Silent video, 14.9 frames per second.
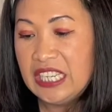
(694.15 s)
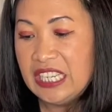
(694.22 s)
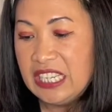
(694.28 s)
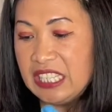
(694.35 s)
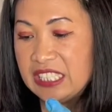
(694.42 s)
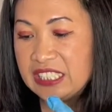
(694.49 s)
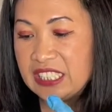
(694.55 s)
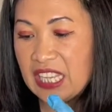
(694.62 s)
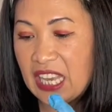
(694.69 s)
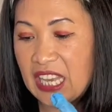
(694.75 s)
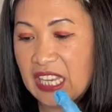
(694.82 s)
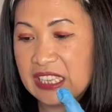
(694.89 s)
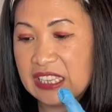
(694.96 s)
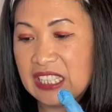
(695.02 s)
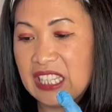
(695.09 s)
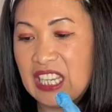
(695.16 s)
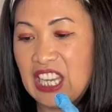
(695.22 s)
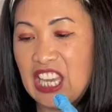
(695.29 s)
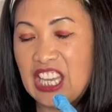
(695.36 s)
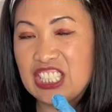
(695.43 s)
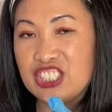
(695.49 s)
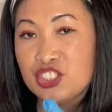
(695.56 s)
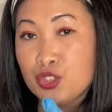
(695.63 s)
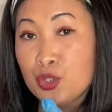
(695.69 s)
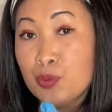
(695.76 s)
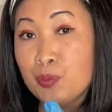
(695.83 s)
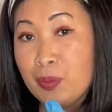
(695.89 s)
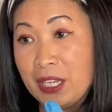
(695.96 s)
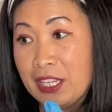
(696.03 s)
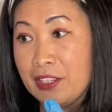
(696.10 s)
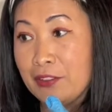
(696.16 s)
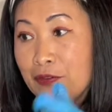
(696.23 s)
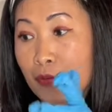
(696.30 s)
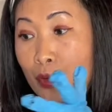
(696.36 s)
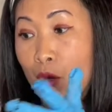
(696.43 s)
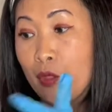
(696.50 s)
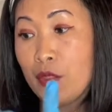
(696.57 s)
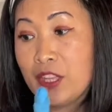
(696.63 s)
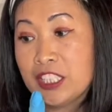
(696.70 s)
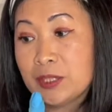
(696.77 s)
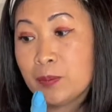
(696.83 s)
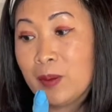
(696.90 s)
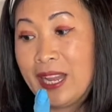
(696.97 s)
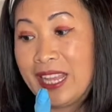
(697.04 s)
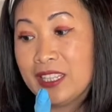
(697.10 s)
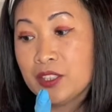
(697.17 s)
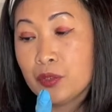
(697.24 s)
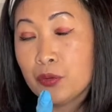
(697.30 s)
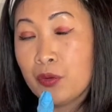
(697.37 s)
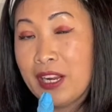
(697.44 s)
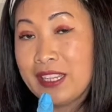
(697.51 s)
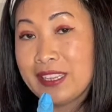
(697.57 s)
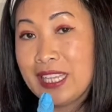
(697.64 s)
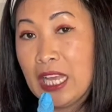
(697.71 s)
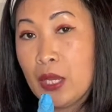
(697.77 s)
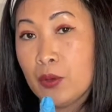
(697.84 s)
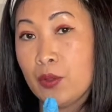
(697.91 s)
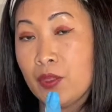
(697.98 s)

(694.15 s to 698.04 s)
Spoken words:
is that it's too big for this plant right now.